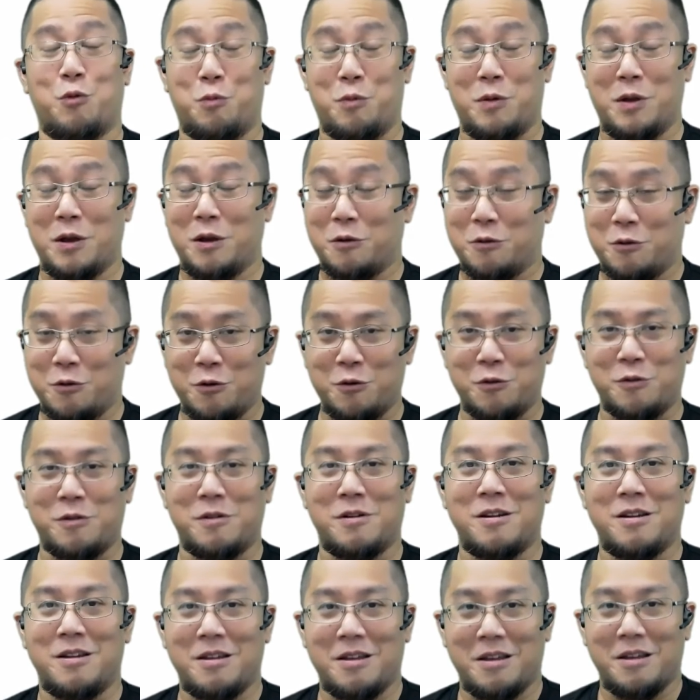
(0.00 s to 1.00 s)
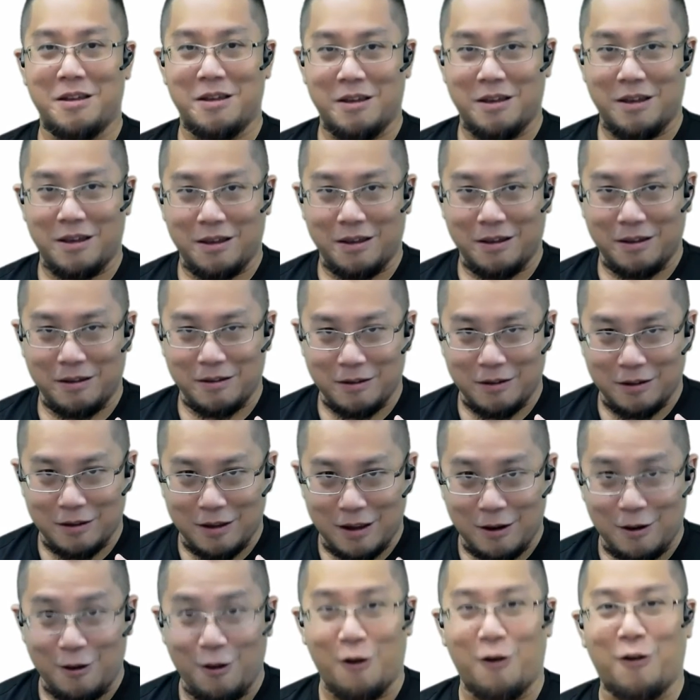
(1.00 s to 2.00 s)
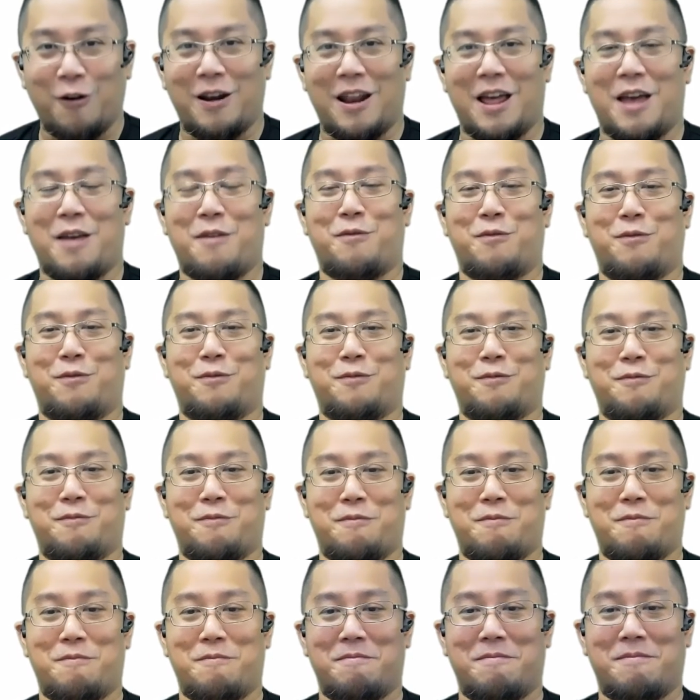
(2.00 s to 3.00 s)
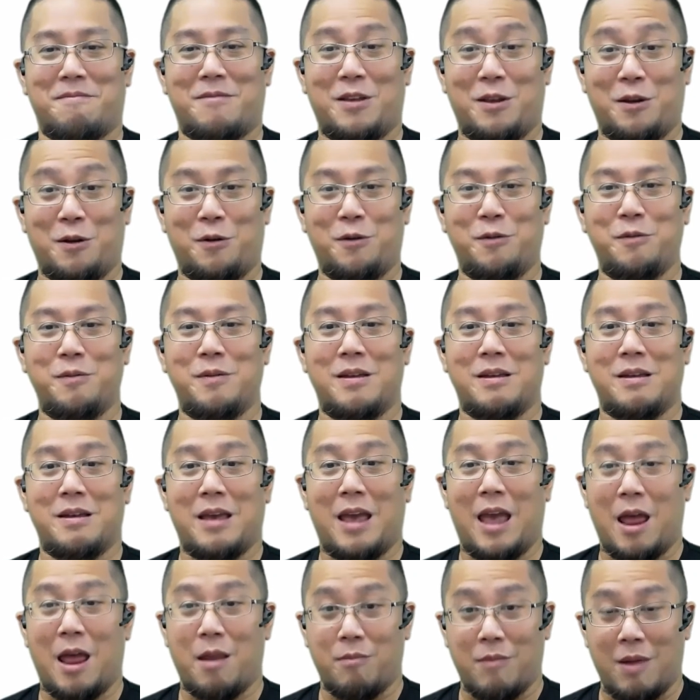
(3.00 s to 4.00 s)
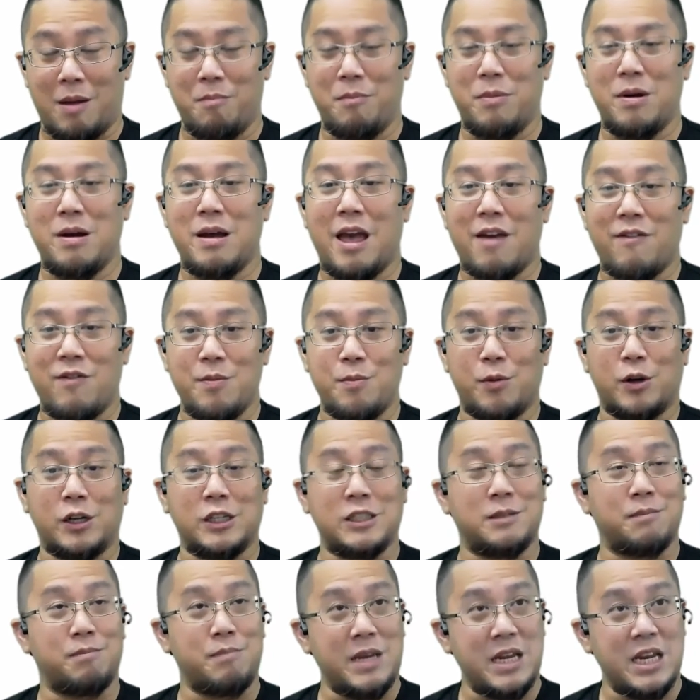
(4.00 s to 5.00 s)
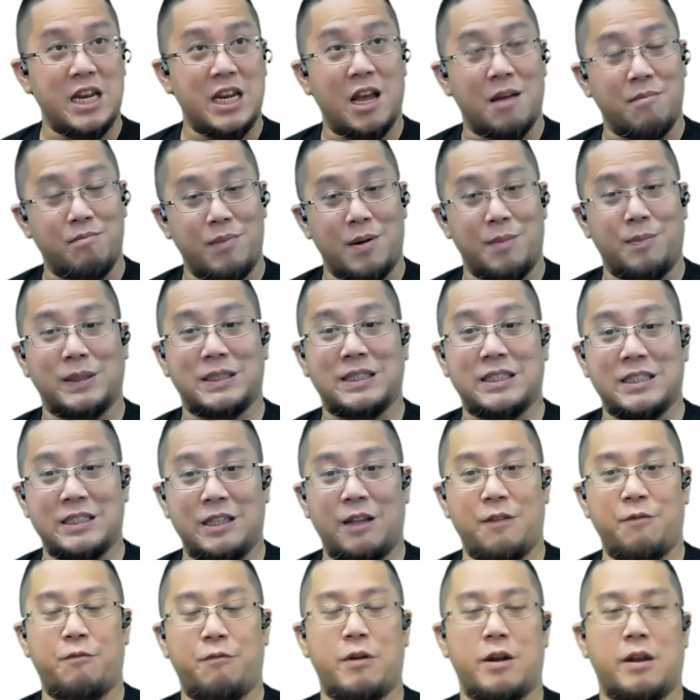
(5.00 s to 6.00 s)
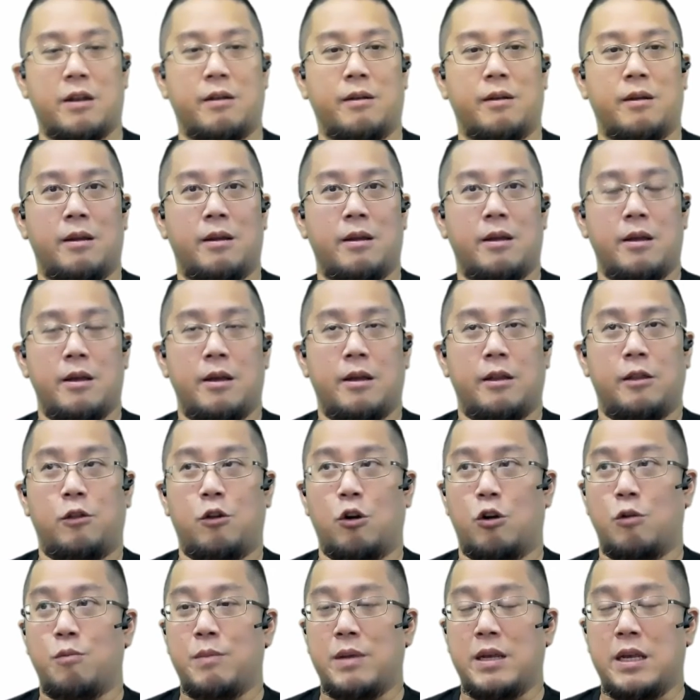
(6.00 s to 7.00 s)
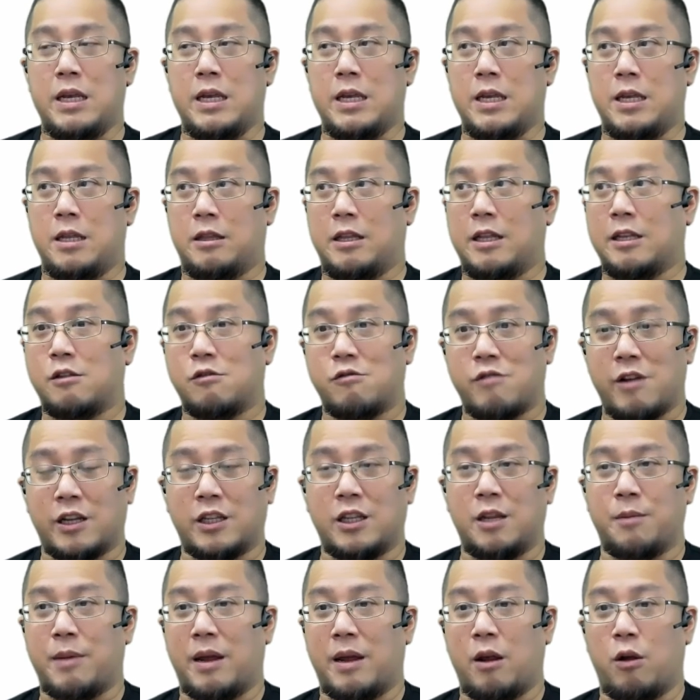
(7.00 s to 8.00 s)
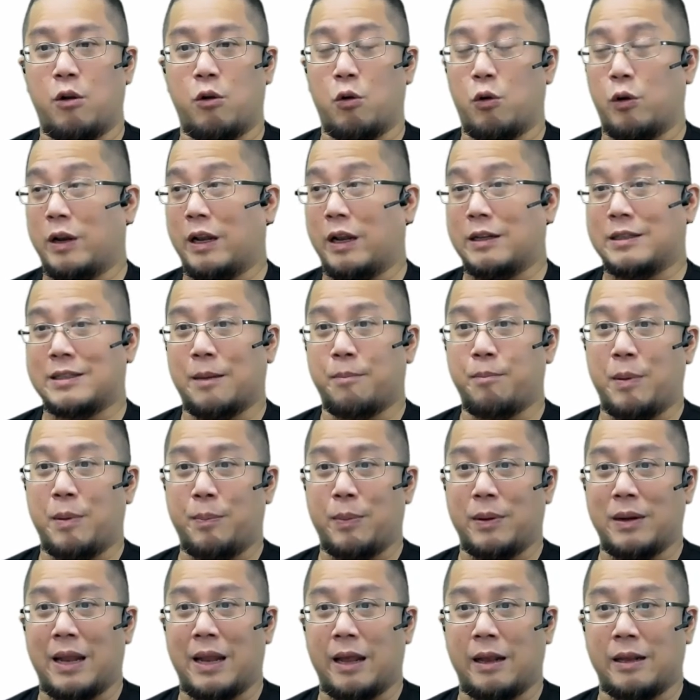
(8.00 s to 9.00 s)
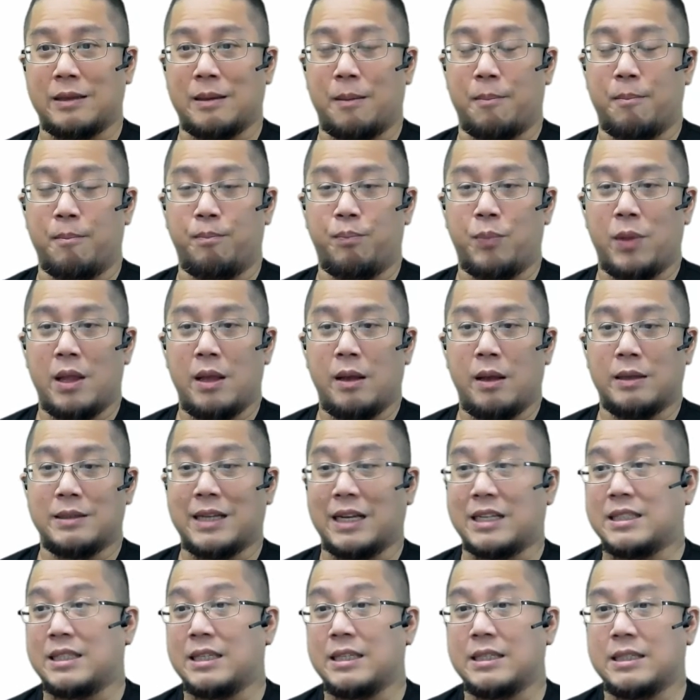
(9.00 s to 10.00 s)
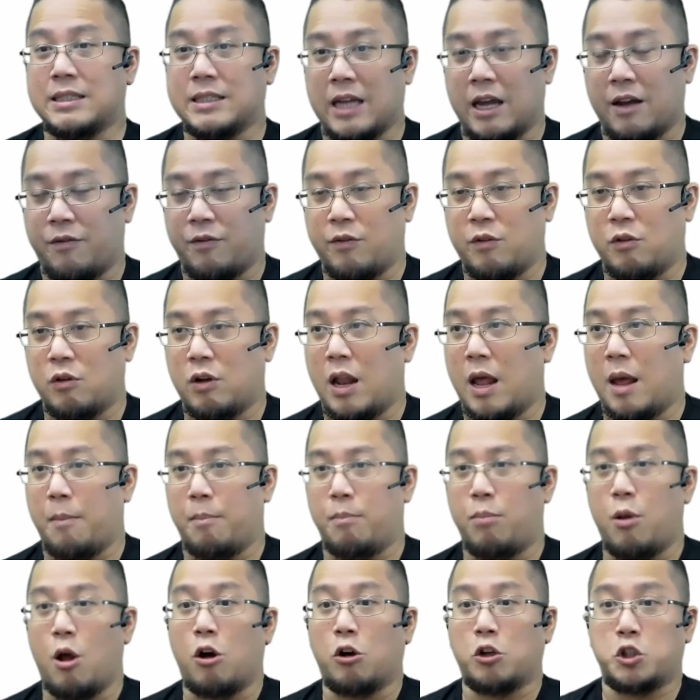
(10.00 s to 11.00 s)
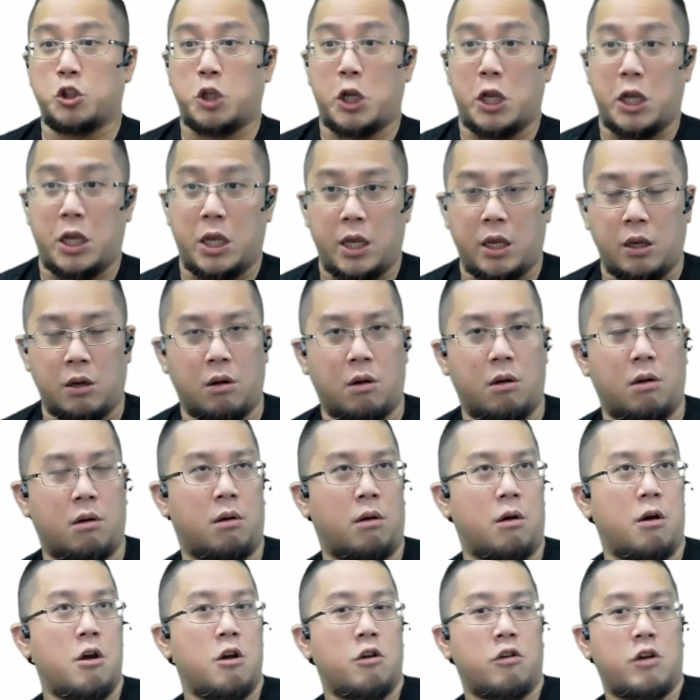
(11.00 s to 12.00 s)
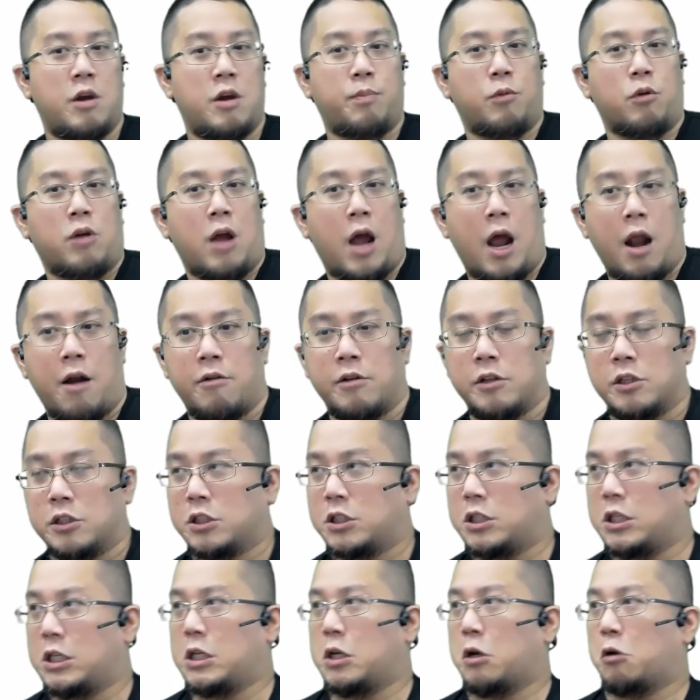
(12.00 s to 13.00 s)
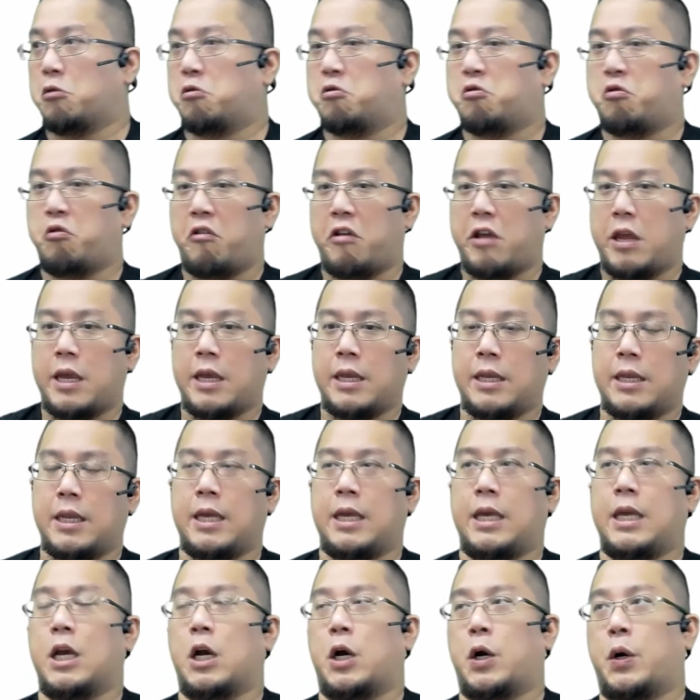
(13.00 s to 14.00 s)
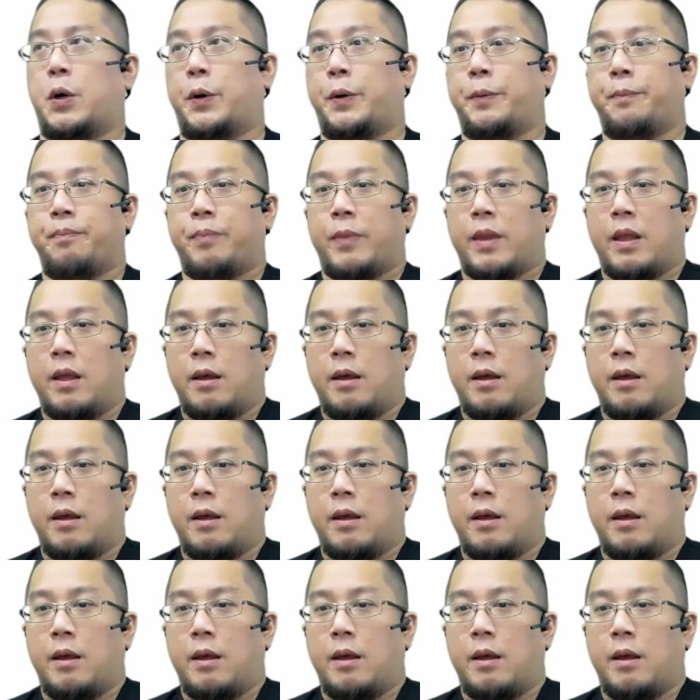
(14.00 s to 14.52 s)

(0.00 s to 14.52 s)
will be a good long life, you know. And remember, everybody's meaning and purpose is different. Don't be distracted by, you know, that some people like some sexy stuff, you know, like blockchain or cryptocurrency or trading or